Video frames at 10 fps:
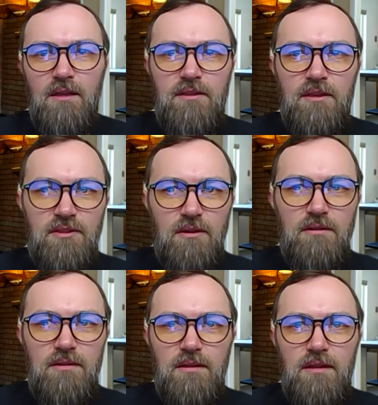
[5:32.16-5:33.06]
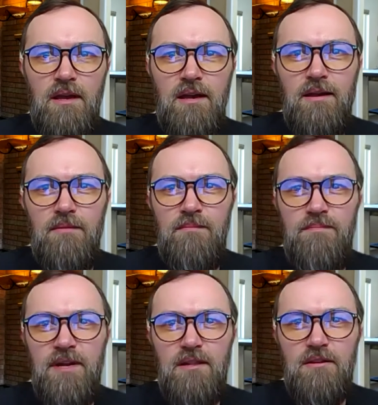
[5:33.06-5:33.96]
The third
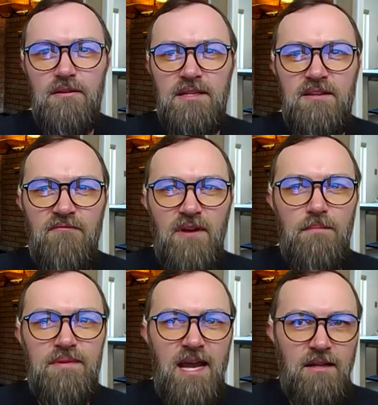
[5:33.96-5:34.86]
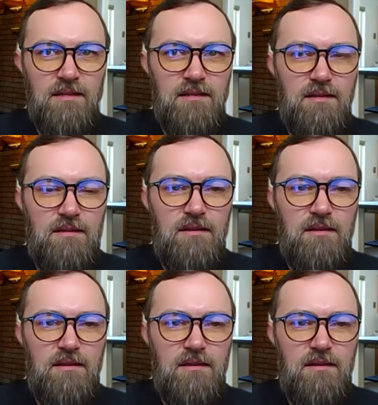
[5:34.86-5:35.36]
pillar is develop talent.